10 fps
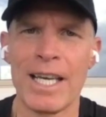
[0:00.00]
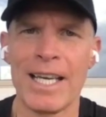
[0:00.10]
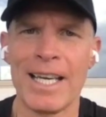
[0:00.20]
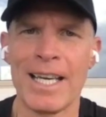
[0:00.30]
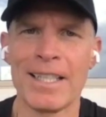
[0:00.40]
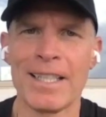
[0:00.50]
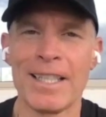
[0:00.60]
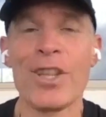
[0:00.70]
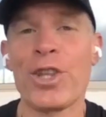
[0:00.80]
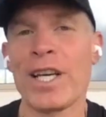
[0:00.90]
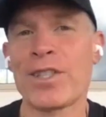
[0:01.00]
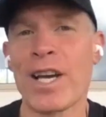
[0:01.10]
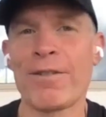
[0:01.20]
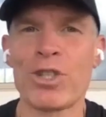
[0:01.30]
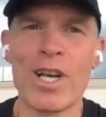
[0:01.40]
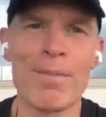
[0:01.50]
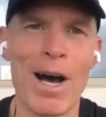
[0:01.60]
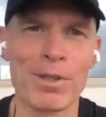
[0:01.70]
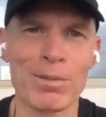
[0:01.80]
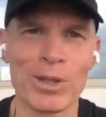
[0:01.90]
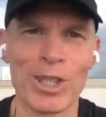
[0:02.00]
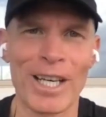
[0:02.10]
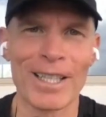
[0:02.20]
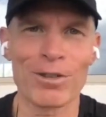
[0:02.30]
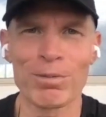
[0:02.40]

And the other thing is, I have suboptimal genetics